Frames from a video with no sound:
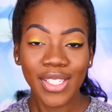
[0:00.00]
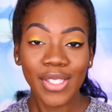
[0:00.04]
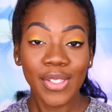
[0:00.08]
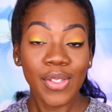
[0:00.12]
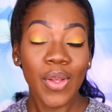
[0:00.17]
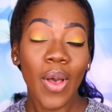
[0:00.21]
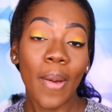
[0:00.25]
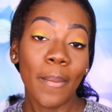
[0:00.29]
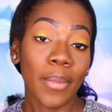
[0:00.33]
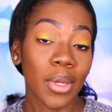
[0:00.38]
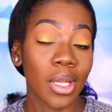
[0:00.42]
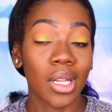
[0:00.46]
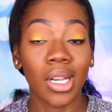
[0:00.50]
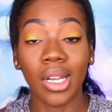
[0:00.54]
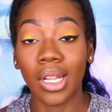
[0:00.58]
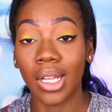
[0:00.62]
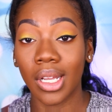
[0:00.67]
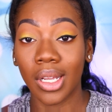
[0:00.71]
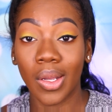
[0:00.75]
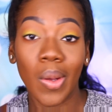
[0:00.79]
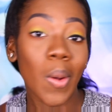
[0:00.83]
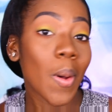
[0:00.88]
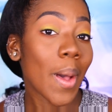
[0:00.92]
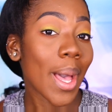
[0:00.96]
So I'm going
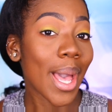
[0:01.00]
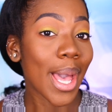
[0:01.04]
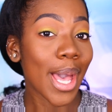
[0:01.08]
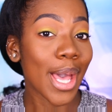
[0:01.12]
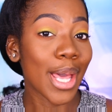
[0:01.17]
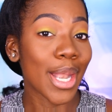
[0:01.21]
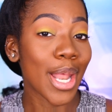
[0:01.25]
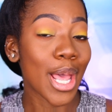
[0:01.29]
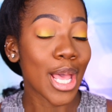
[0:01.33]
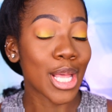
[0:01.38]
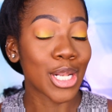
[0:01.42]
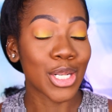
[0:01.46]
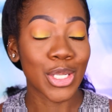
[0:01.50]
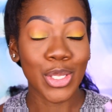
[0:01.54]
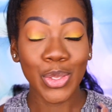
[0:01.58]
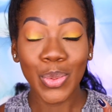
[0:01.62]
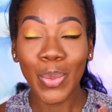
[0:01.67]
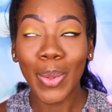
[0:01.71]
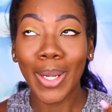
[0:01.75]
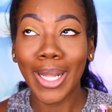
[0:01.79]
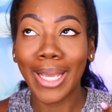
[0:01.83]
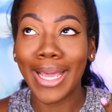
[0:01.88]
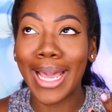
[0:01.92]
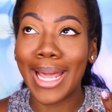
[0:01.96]
to go ahead and
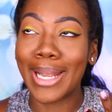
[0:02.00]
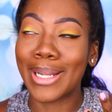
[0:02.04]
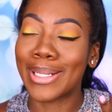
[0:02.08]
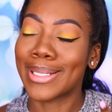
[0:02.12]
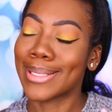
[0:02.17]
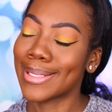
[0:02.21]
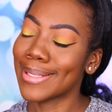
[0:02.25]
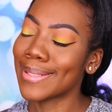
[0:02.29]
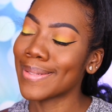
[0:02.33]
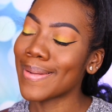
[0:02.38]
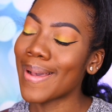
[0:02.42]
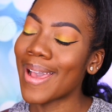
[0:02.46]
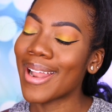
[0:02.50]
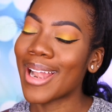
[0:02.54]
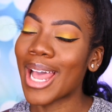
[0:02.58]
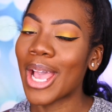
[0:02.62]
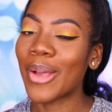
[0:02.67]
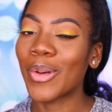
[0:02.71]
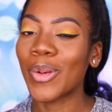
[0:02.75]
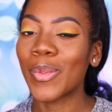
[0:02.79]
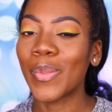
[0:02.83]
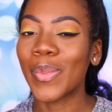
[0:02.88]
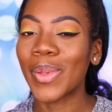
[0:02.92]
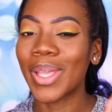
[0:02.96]
do what I gotta do, and
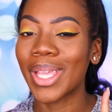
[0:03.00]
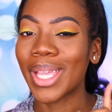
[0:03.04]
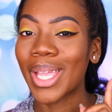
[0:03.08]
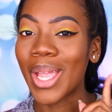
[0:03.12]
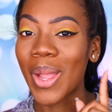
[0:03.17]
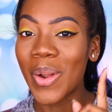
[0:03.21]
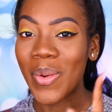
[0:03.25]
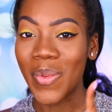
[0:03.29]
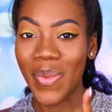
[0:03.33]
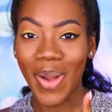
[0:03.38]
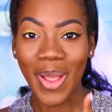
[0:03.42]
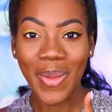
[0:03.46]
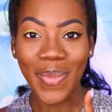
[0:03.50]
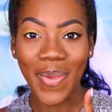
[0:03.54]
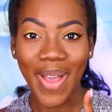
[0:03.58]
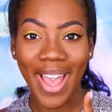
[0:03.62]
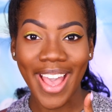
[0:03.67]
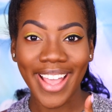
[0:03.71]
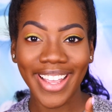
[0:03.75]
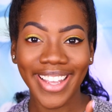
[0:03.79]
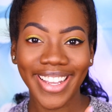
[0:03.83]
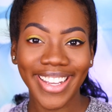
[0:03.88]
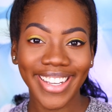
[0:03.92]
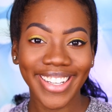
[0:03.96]
I will be right
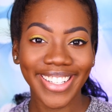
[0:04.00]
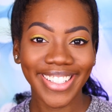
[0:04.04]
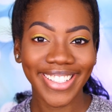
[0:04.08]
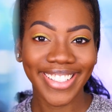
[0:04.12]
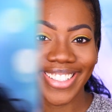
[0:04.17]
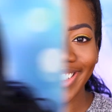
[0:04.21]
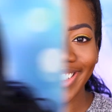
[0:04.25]
back.